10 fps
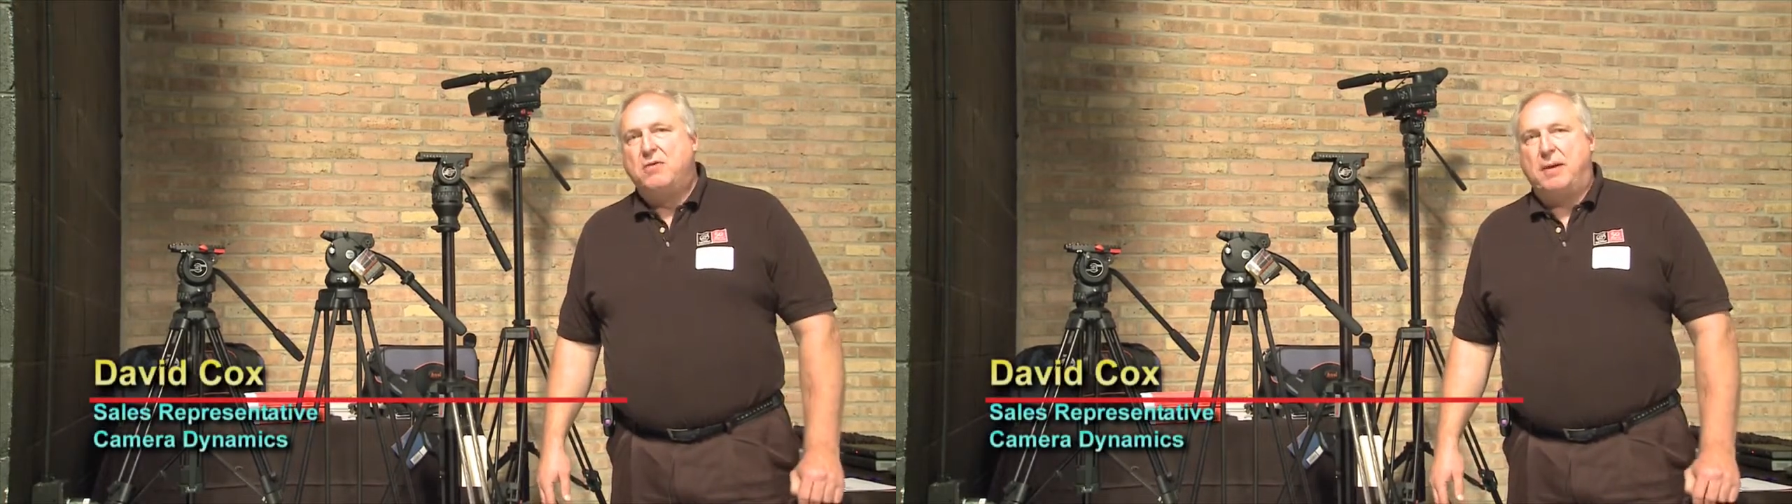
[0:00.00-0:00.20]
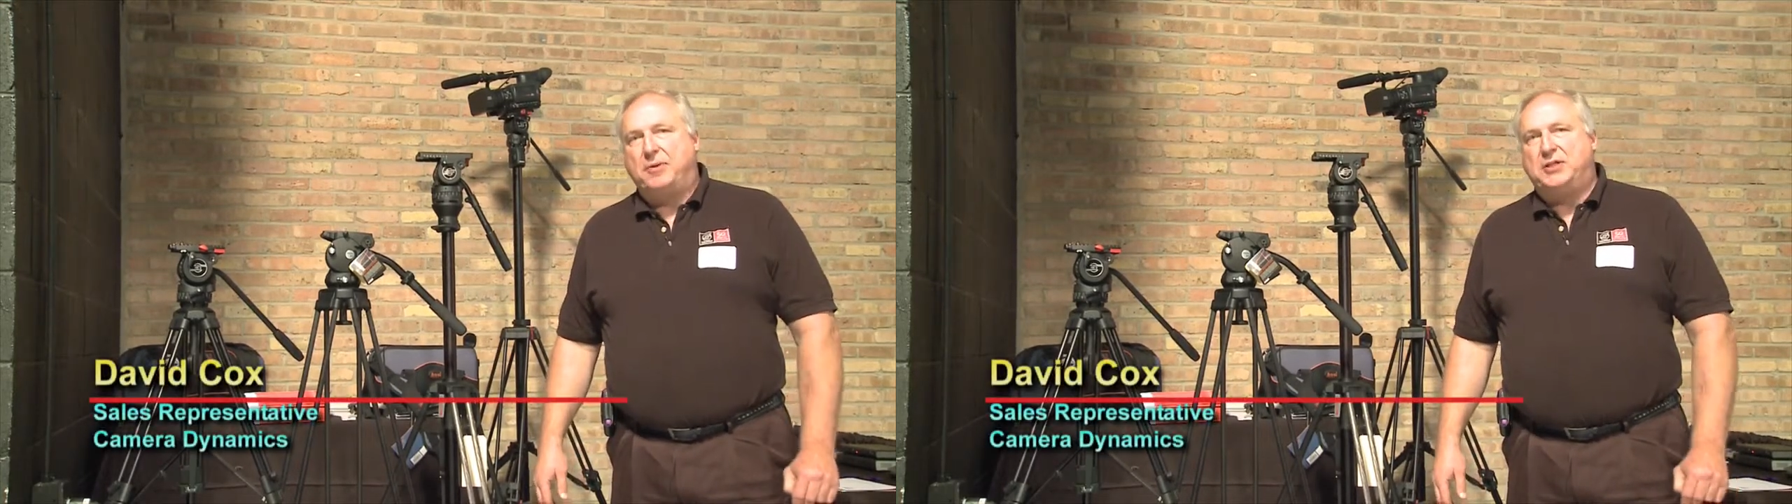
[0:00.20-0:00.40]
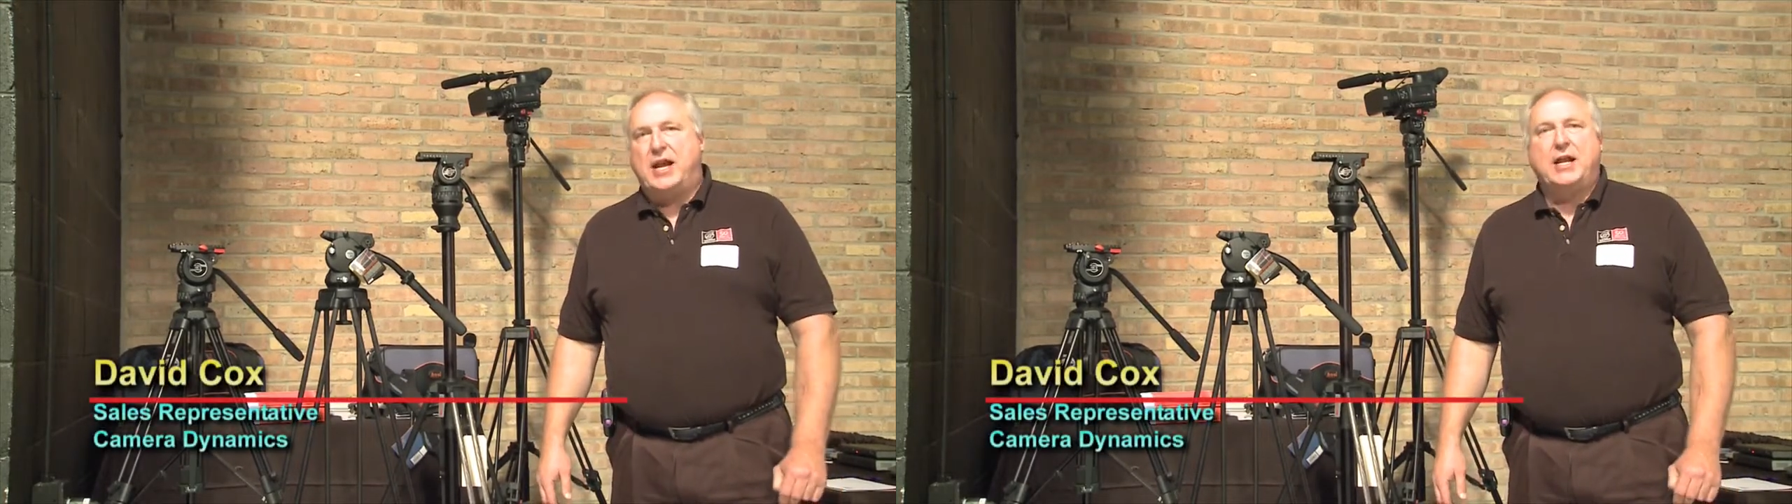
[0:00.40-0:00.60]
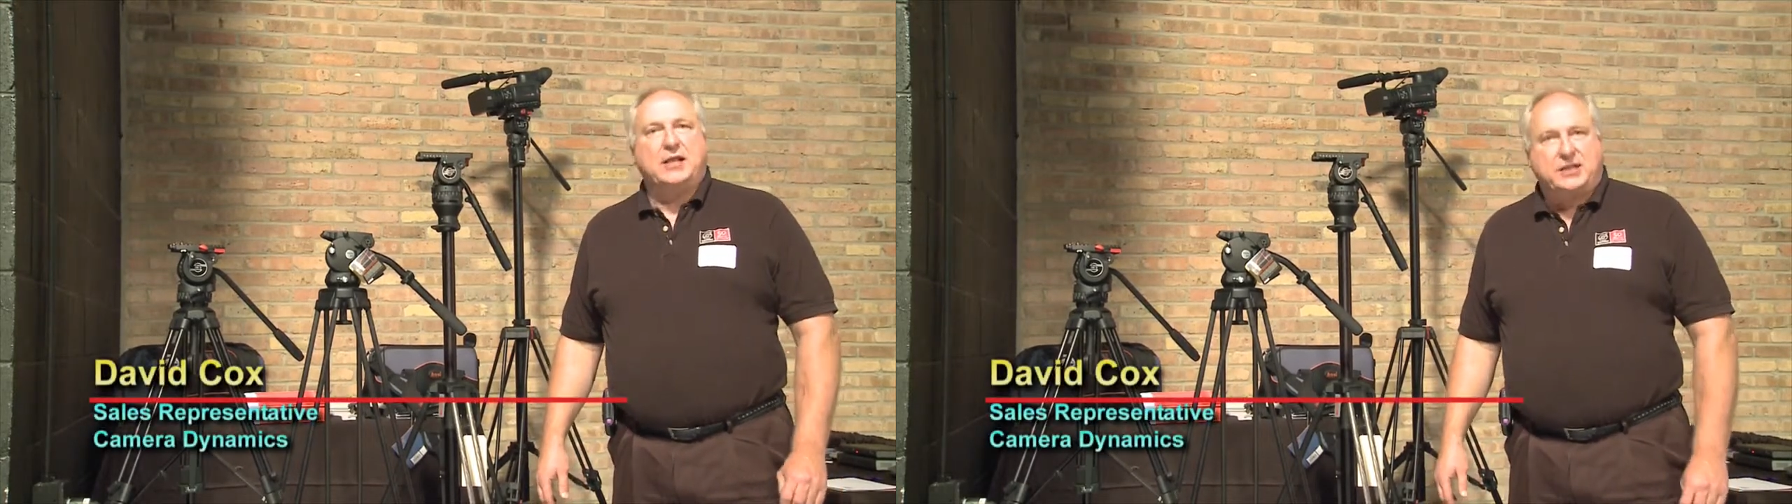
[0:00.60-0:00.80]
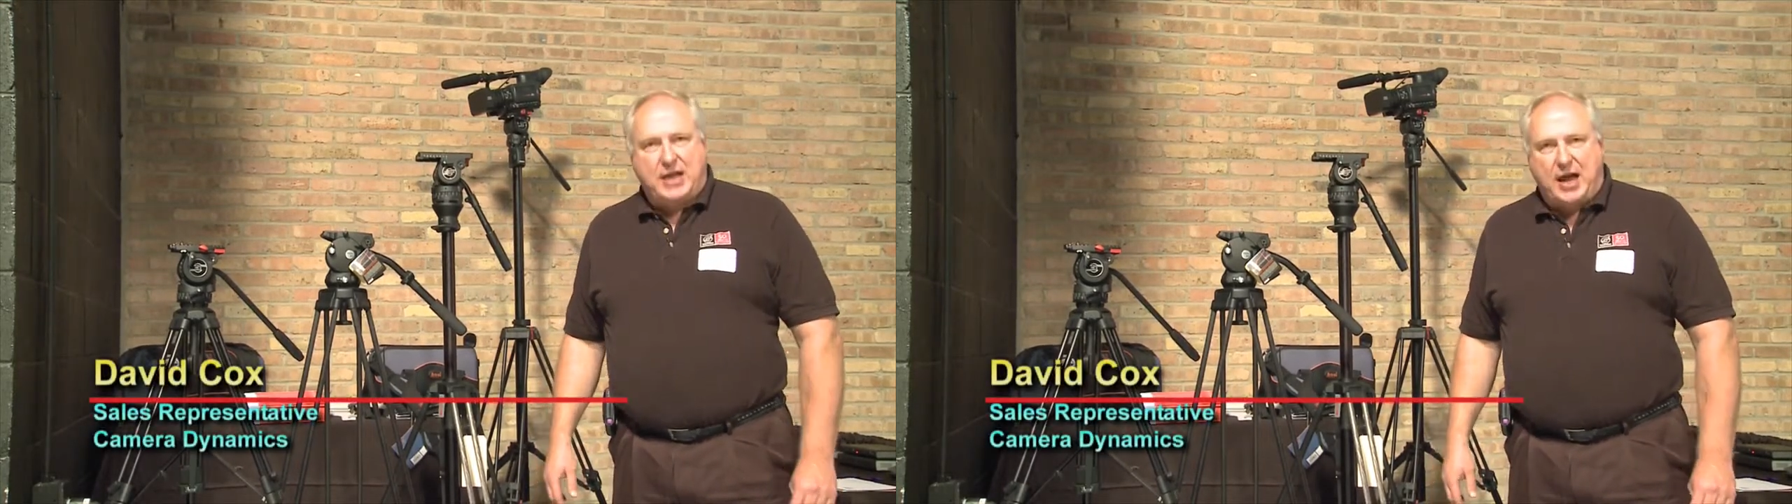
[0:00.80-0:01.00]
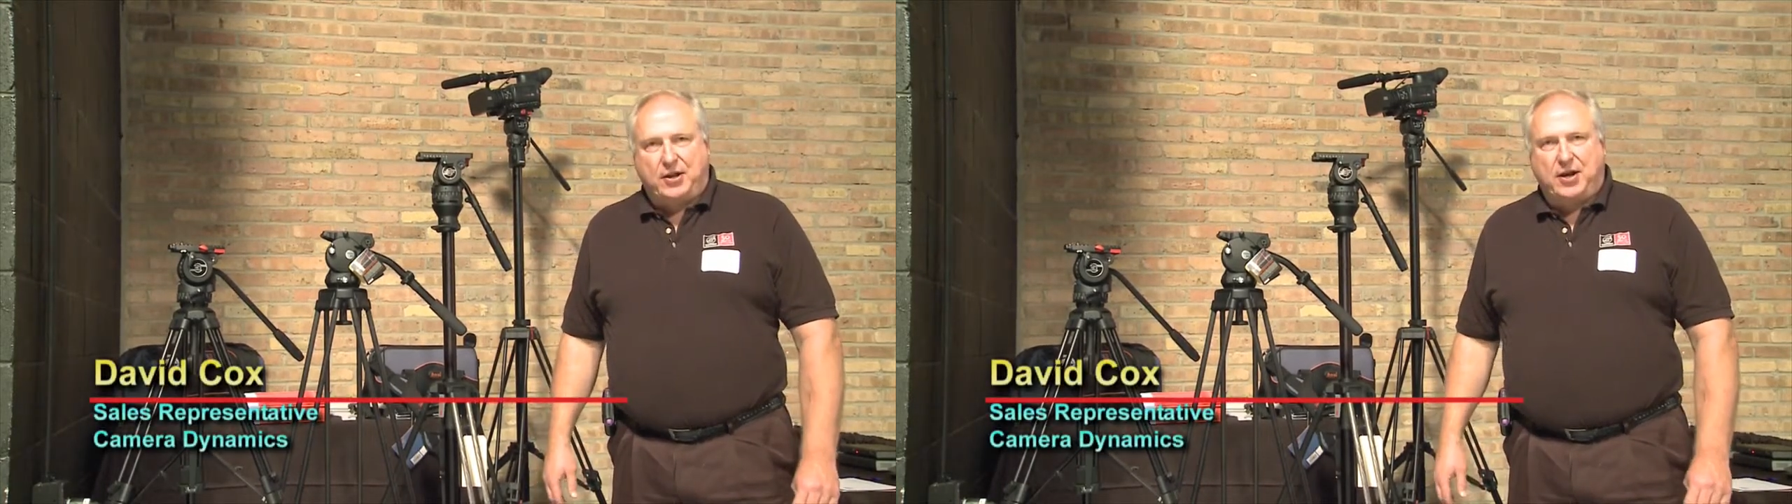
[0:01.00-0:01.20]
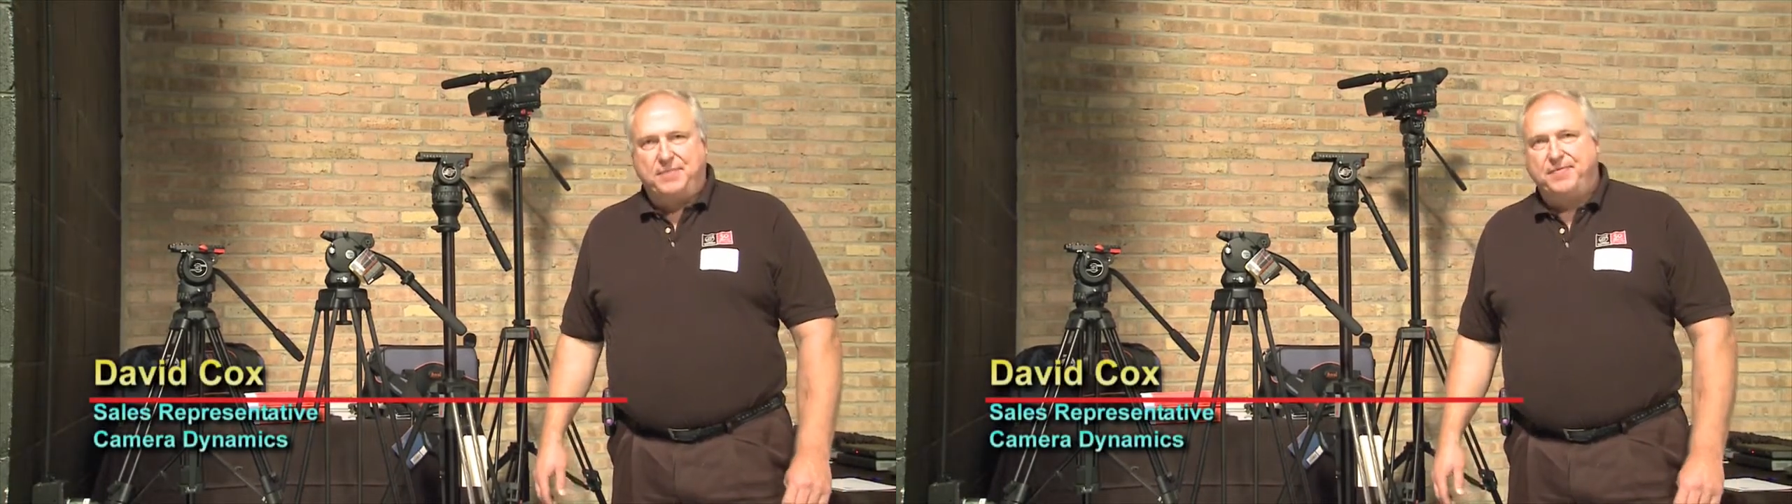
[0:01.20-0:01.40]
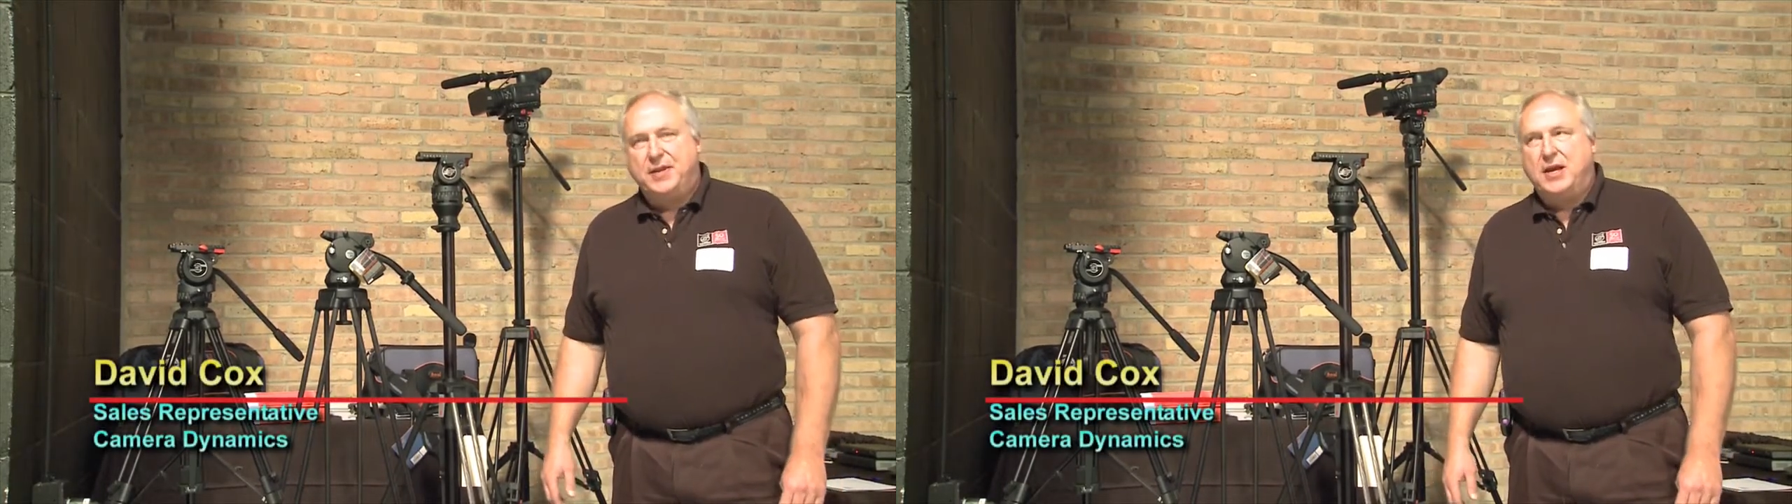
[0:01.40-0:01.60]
representing the Sockler,